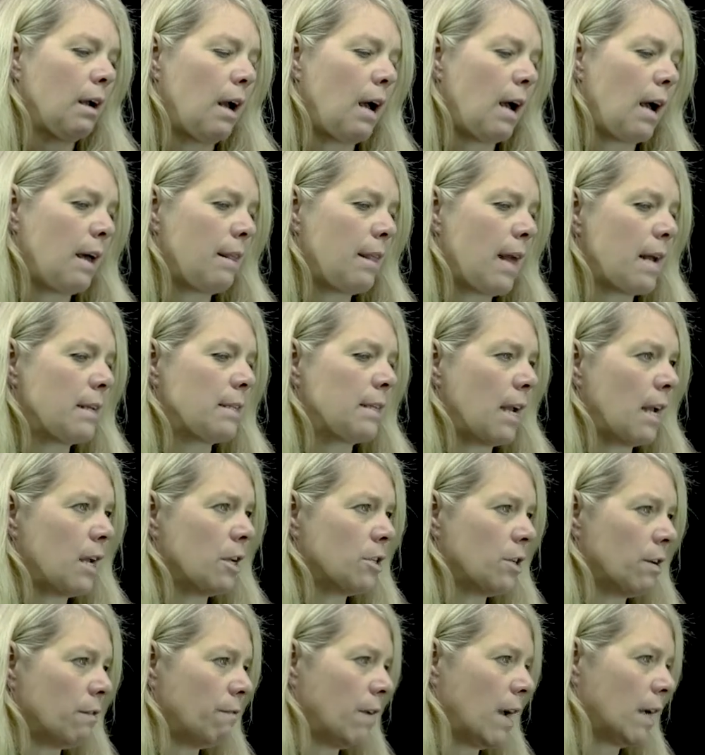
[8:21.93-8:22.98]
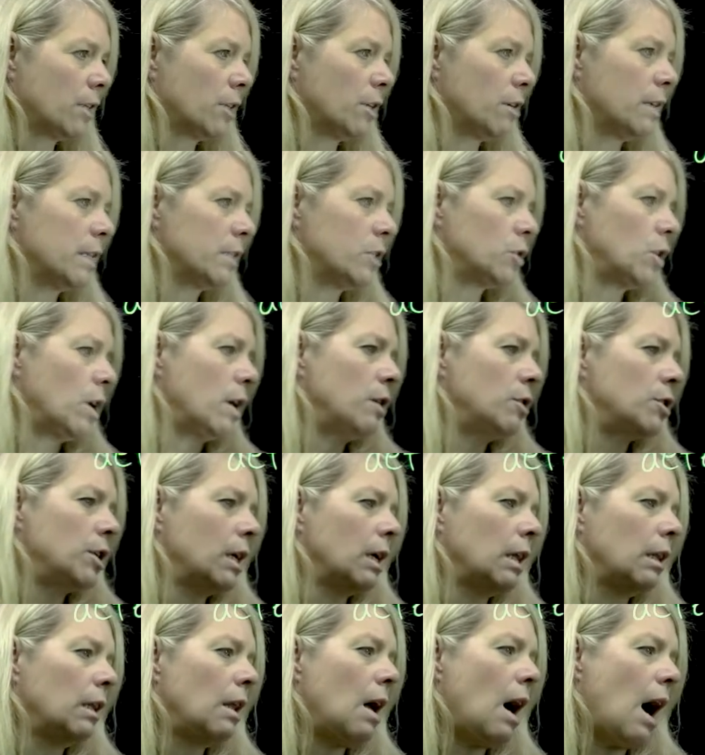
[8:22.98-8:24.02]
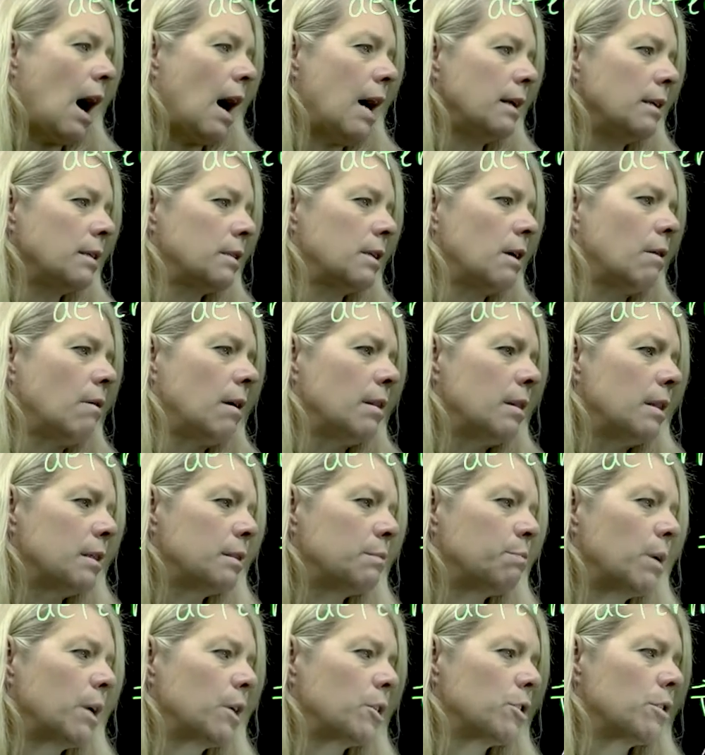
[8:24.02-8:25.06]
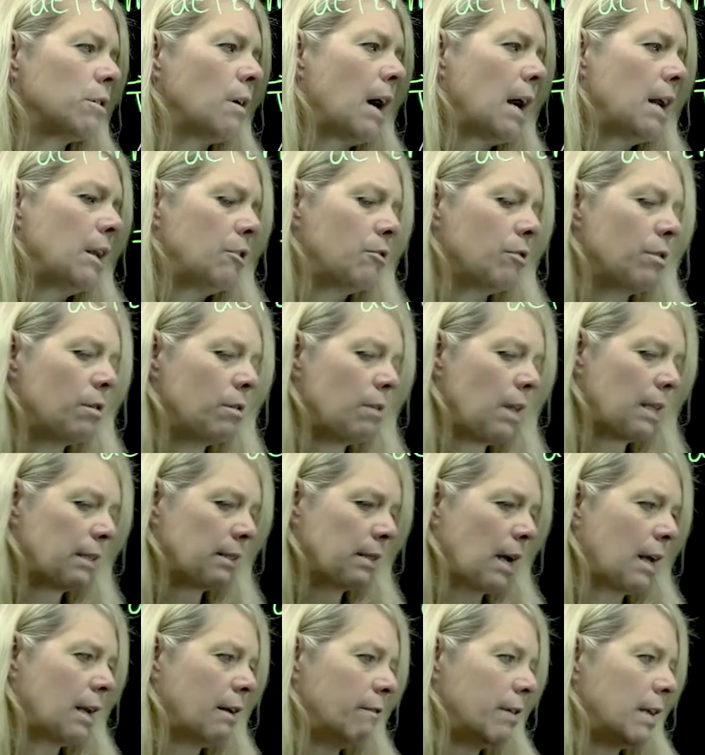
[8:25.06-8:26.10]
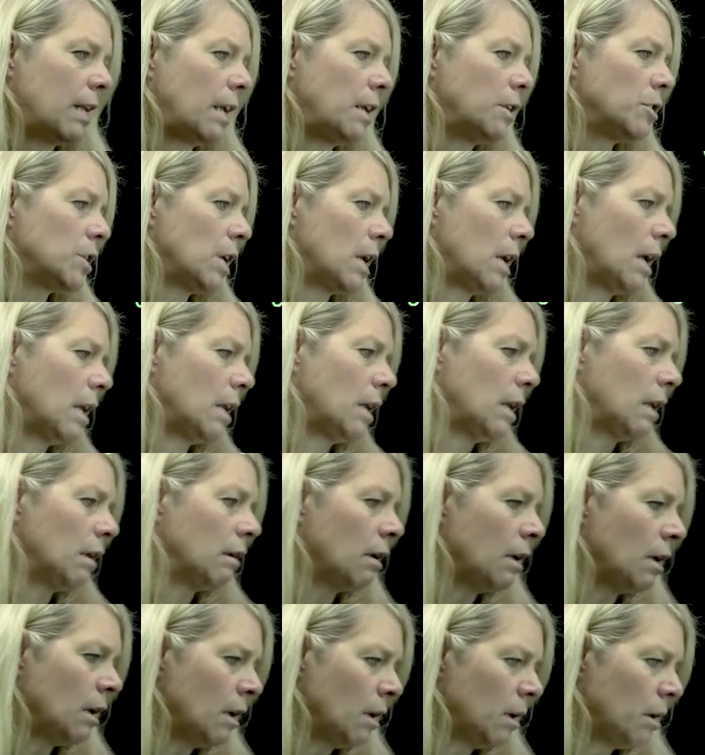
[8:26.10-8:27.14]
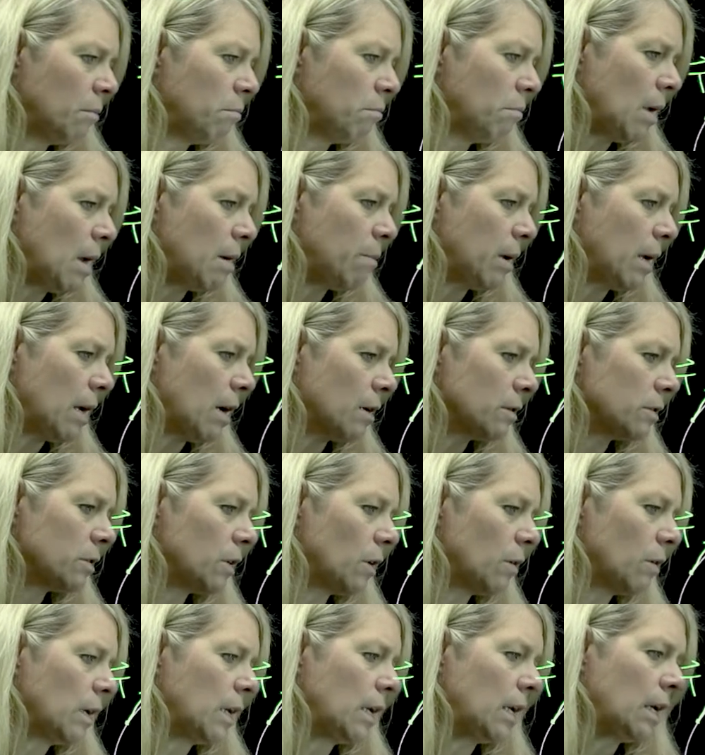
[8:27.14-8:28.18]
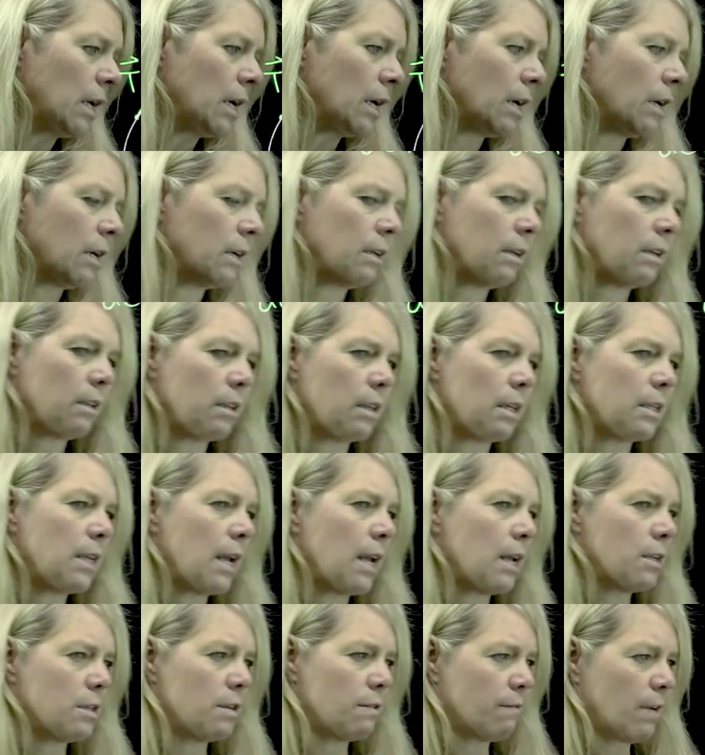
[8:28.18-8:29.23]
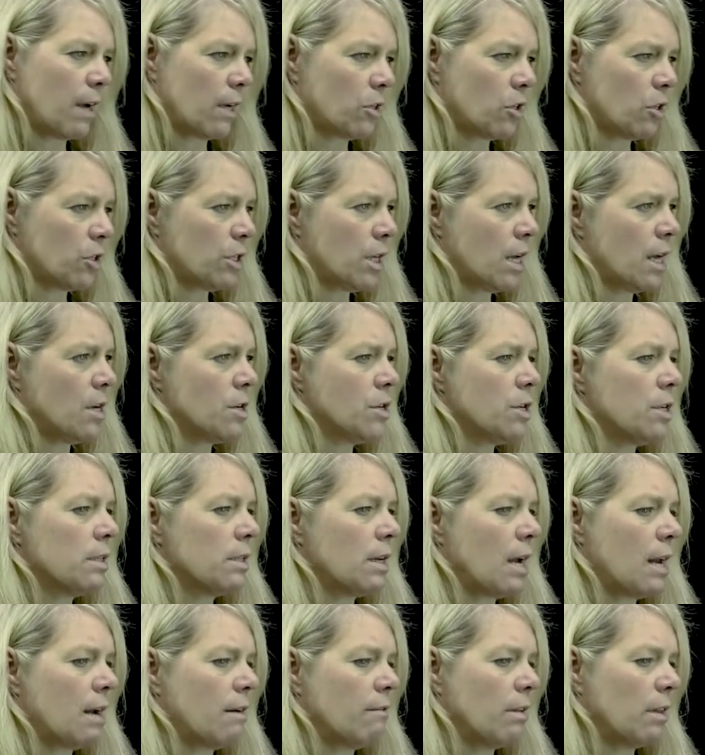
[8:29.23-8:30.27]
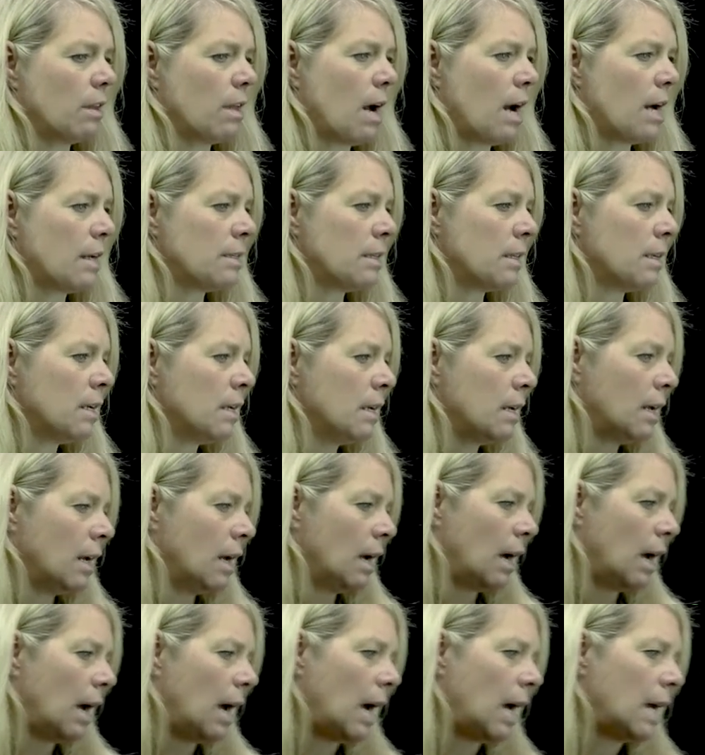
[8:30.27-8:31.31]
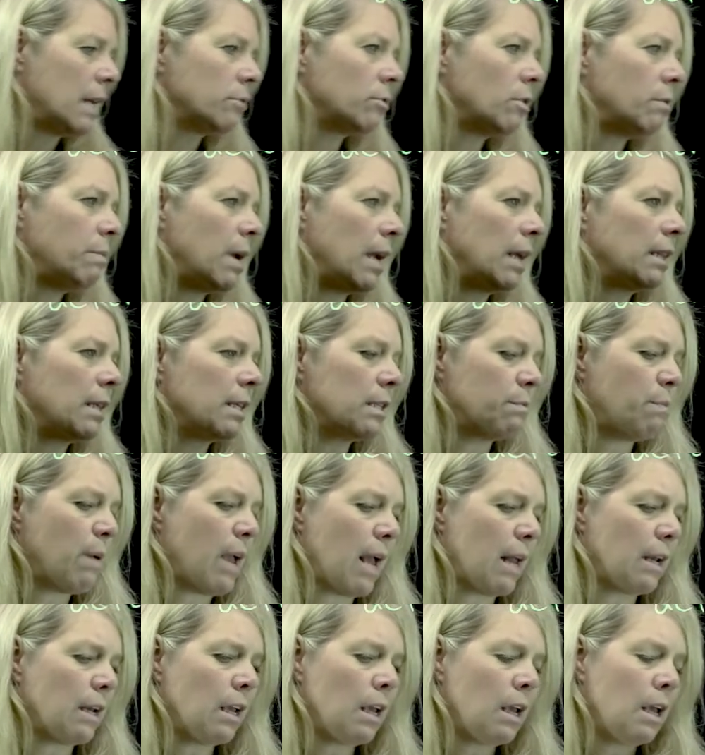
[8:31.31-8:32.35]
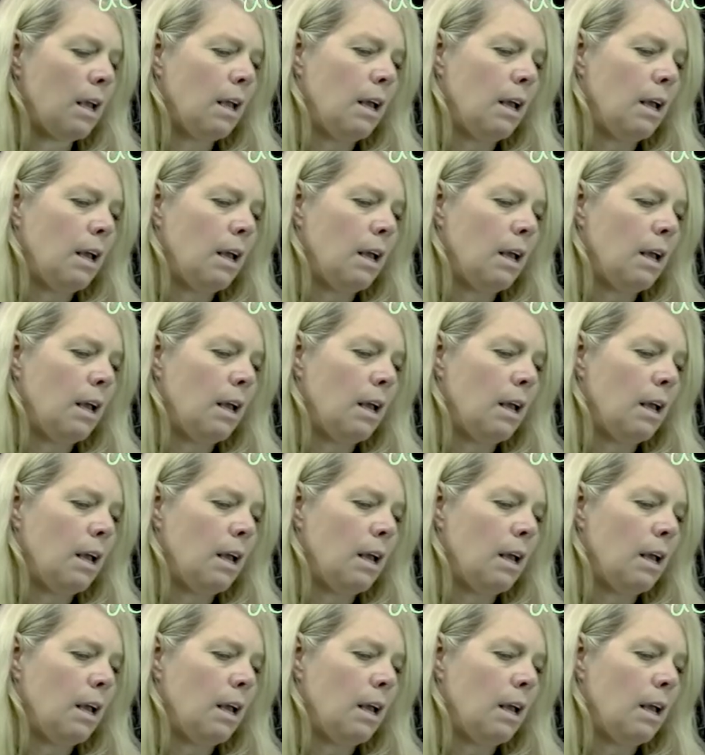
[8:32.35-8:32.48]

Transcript: uh, that tangent vector is changing a lot, so on this picture I drew, that's kind of at each end and maybe also here, the tangent vector changes kind of a lot uh, as we make this bend.